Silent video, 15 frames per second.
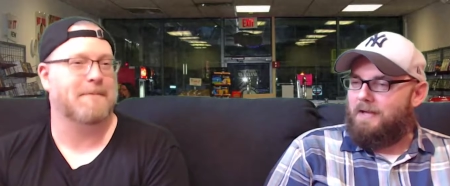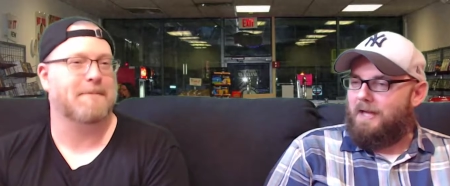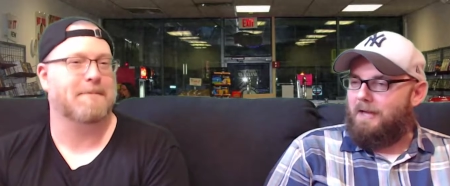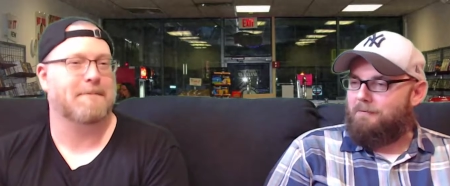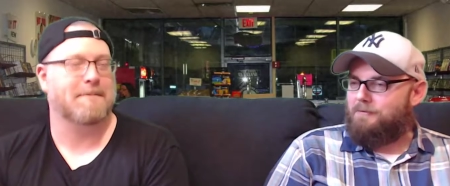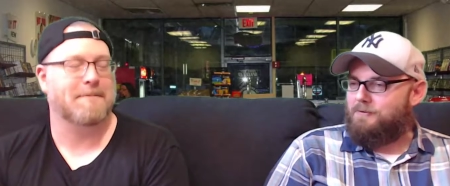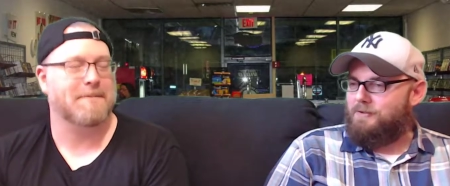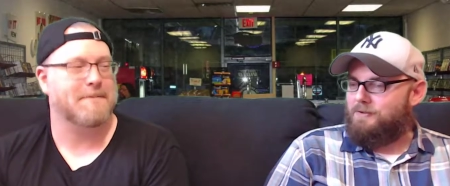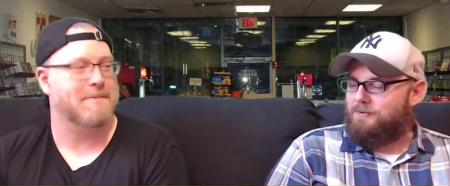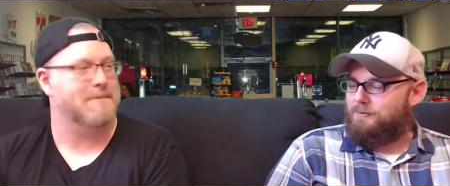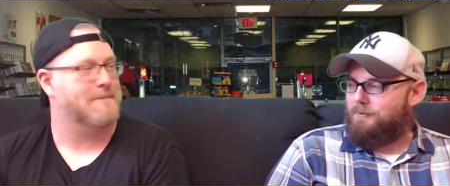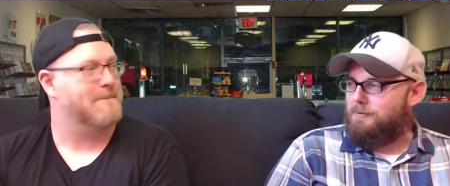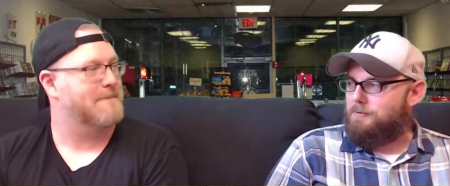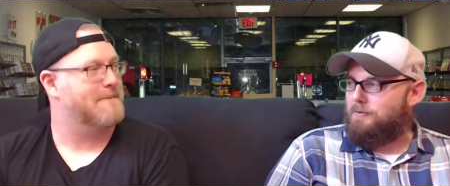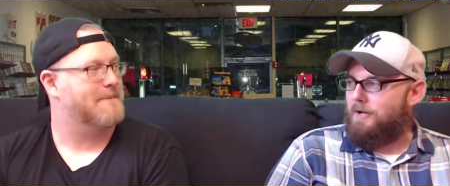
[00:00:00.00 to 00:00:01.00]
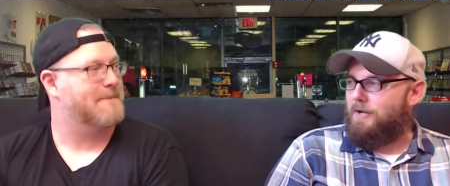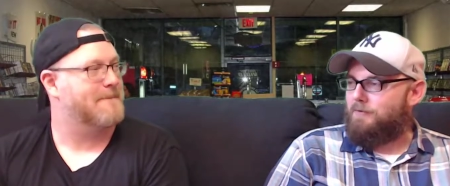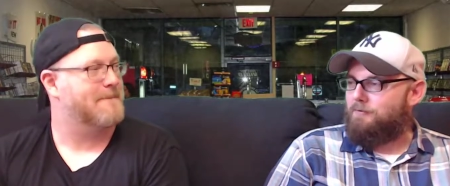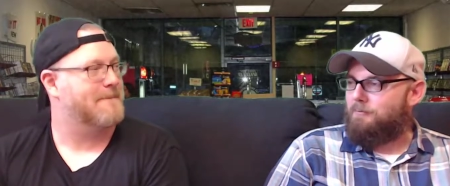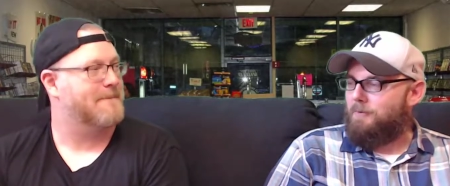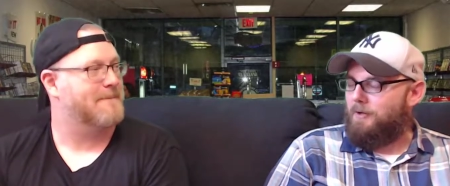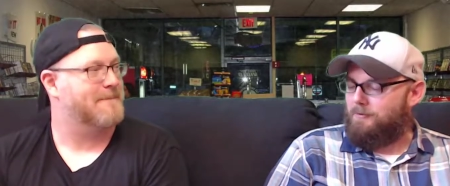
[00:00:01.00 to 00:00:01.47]
Speaker 1: I haven't seen Street Trash,
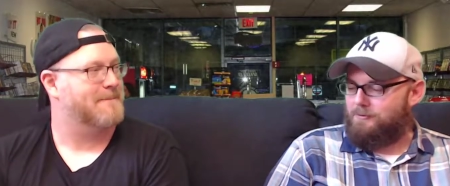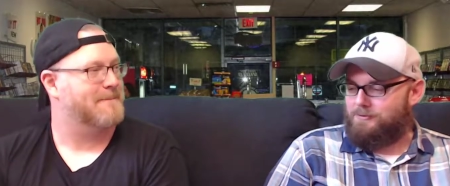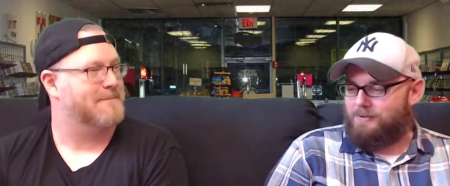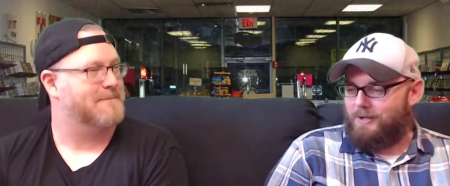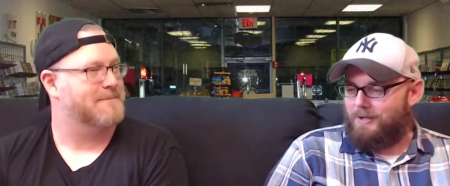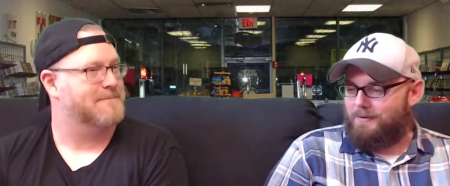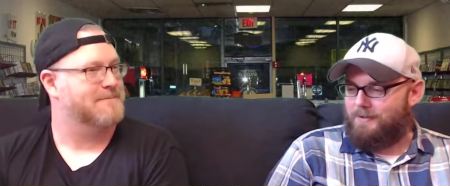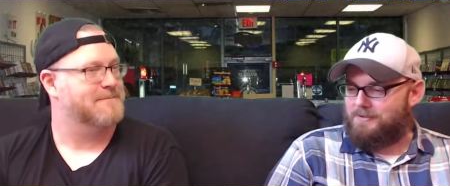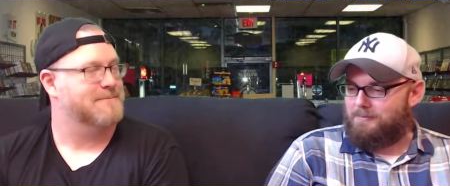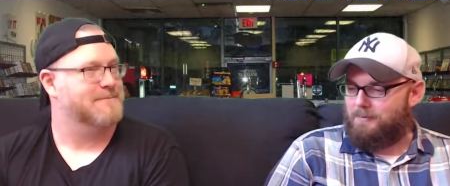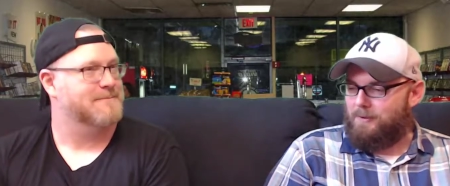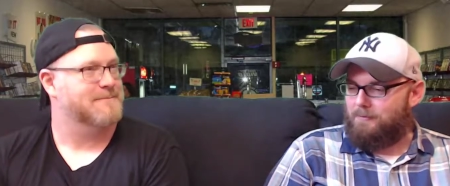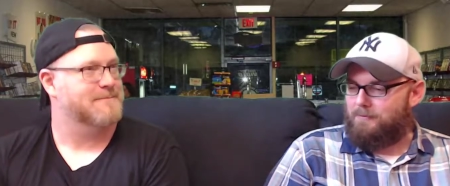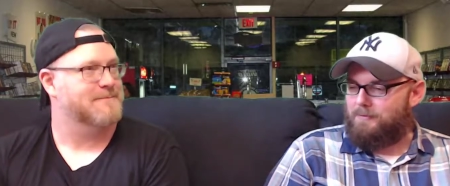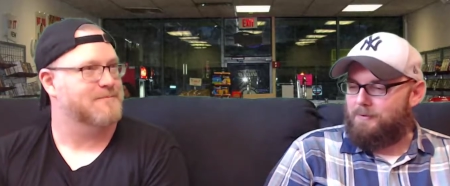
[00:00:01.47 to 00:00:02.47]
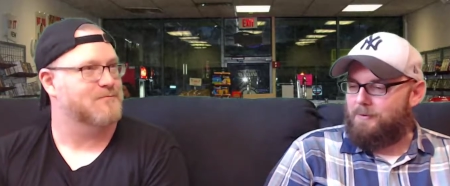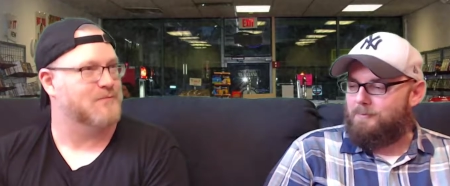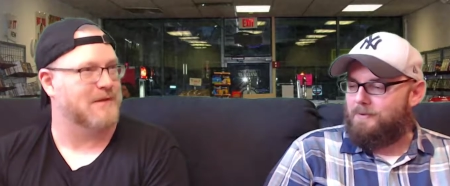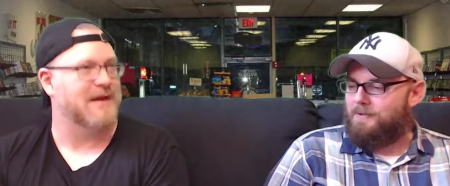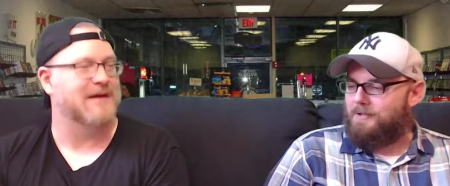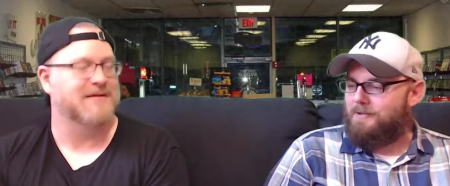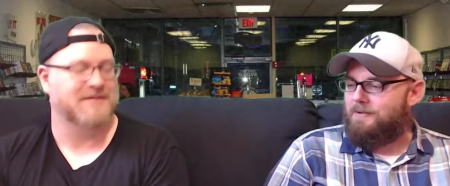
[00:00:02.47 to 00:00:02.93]
from my understanding, that's a melt film.
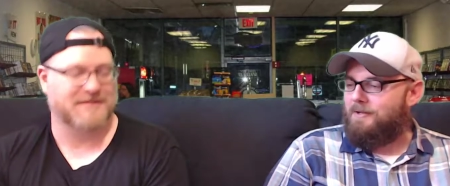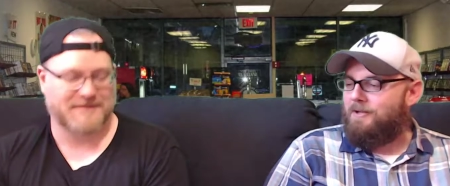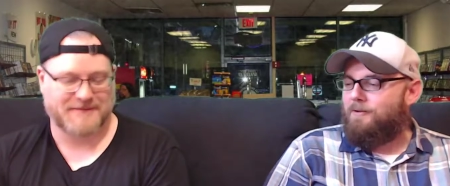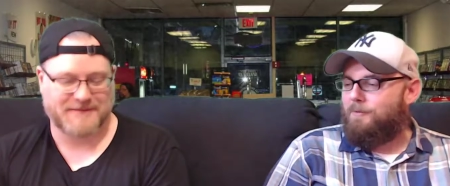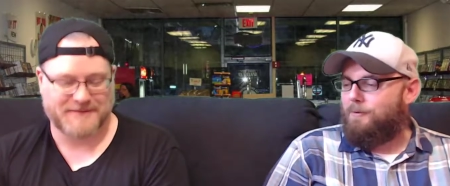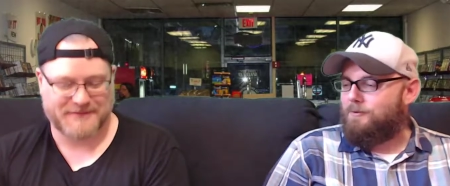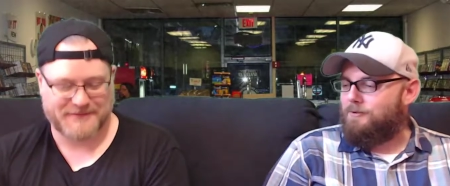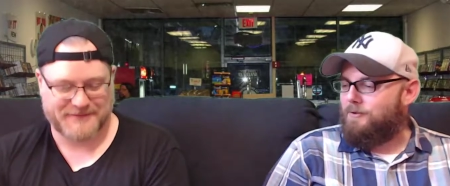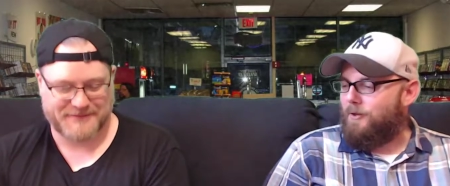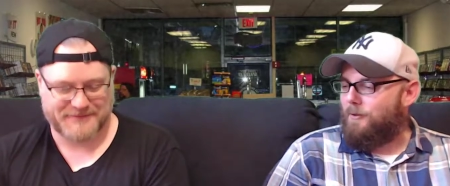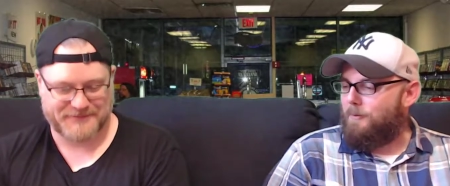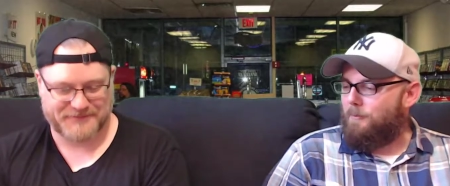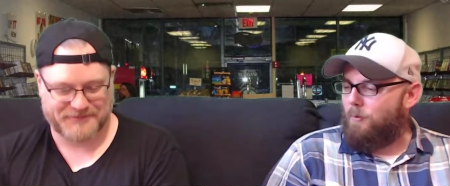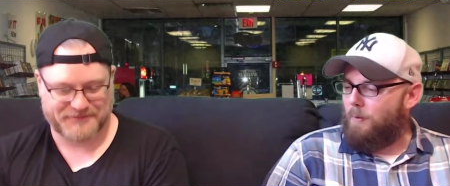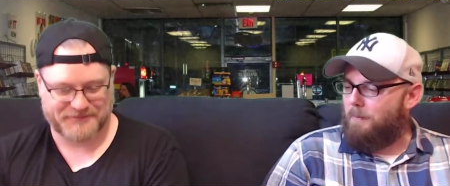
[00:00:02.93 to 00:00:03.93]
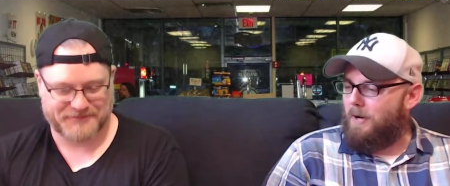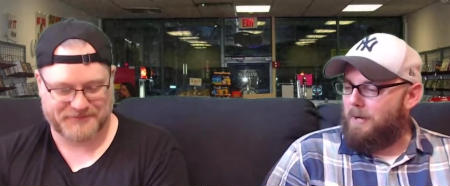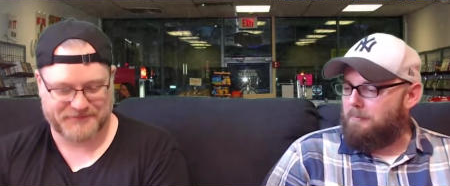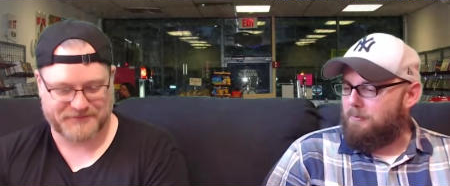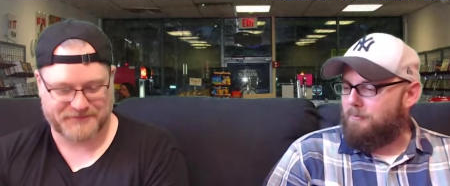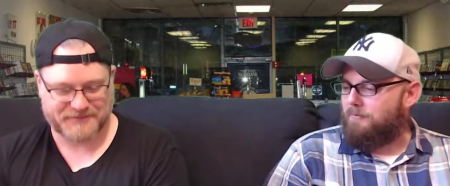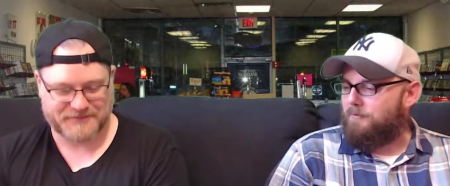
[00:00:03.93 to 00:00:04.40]
And yes. then there's another more
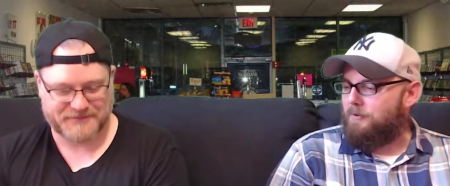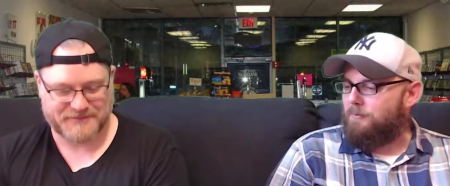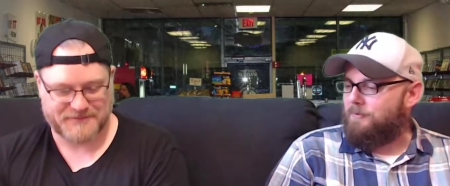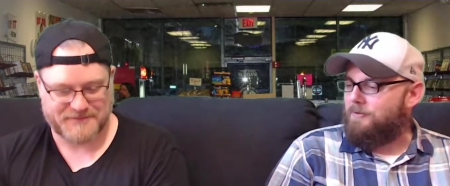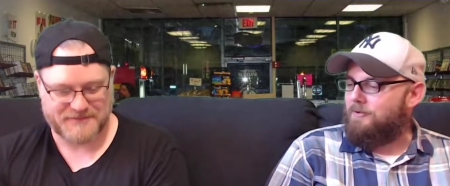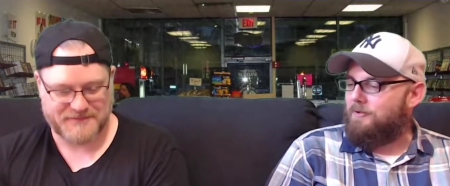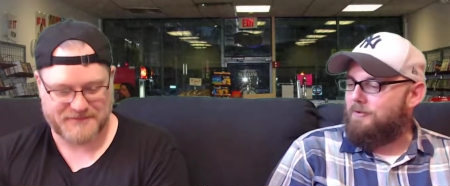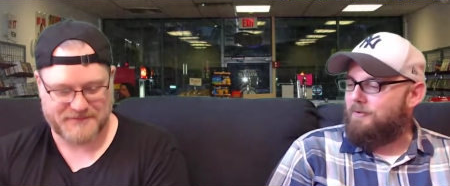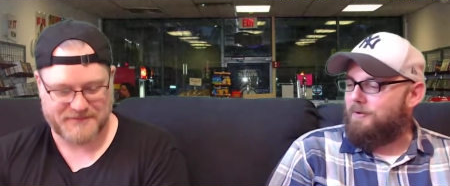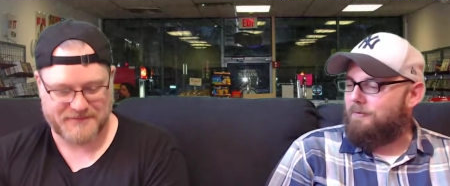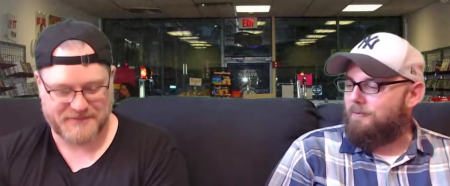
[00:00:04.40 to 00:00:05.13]
popular film in there that